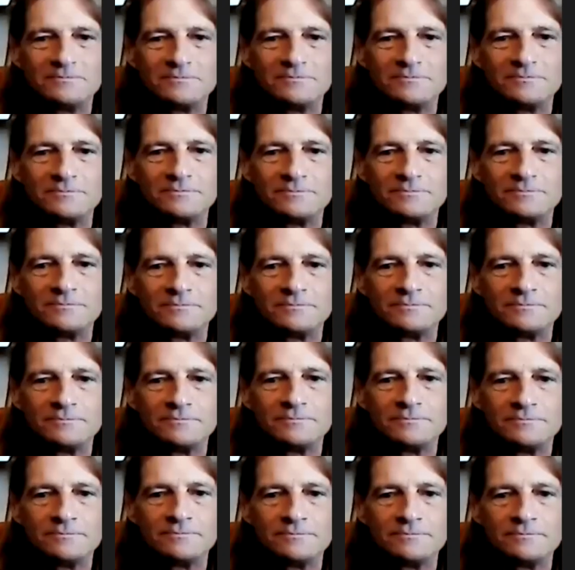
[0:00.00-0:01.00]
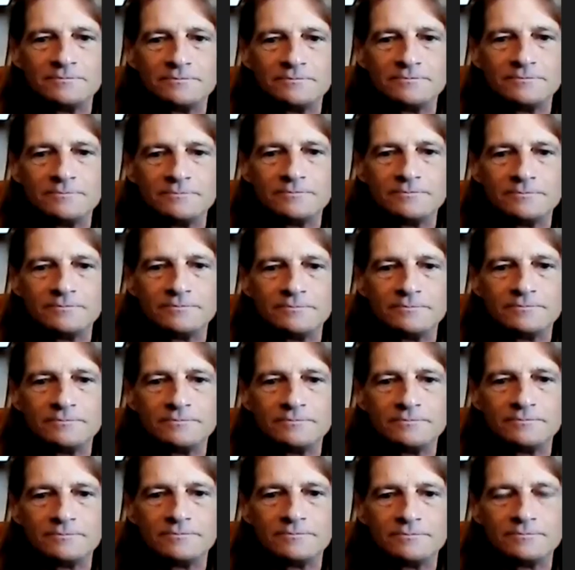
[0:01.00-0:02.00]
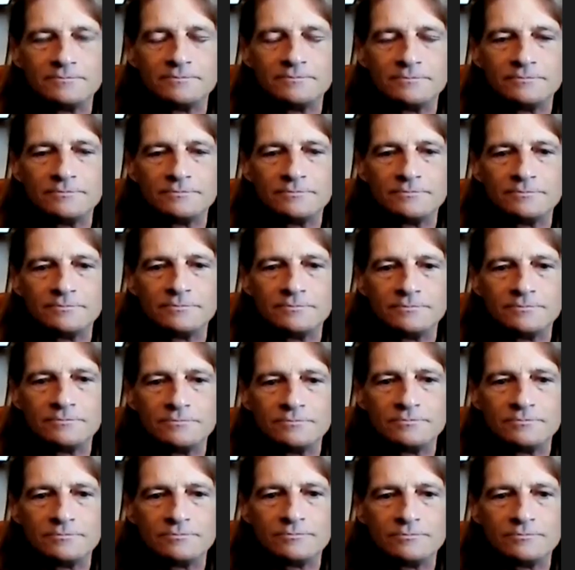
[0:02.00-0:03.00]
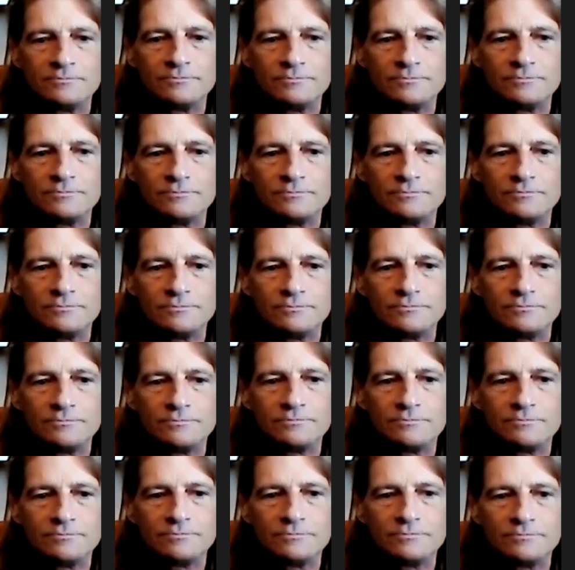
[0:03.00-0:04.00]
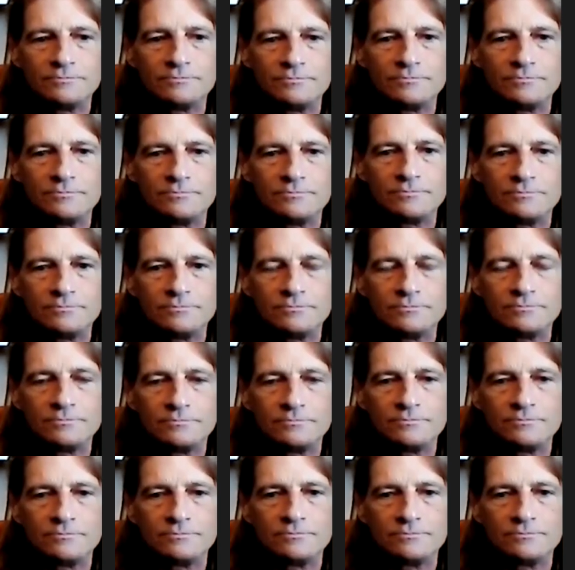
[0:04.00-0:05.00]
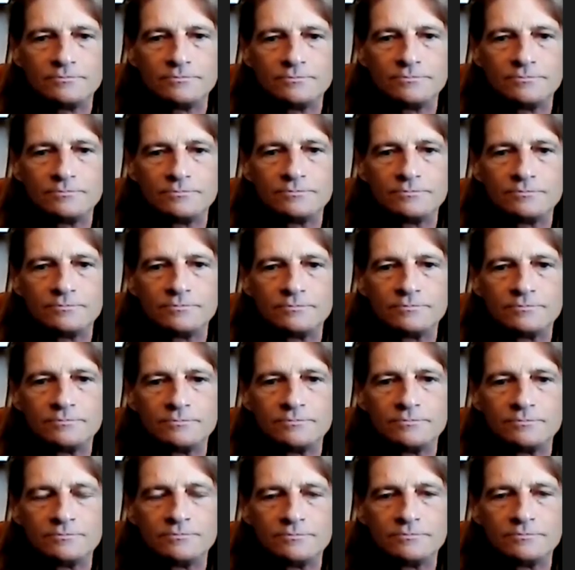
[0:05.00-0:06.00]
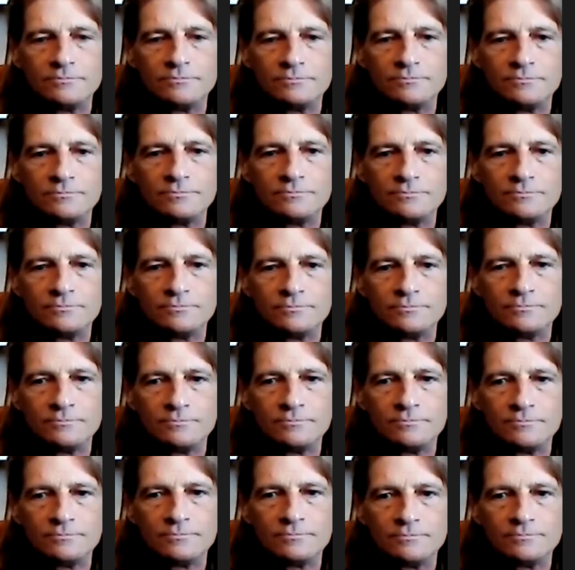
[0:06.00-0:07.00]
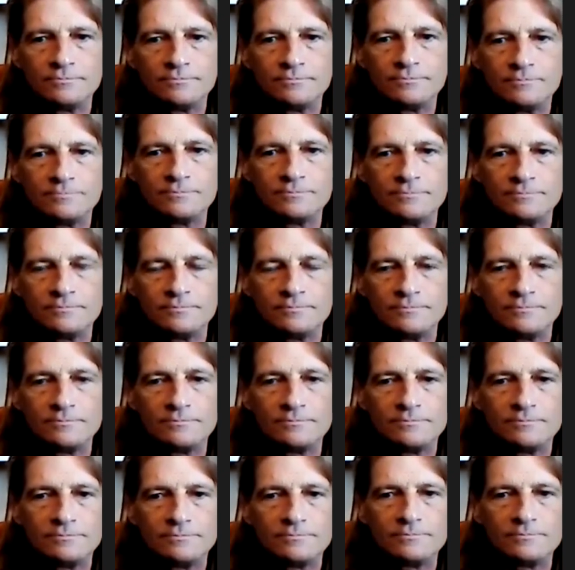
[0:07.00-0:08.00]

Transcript: No words are spoken by the person on screen.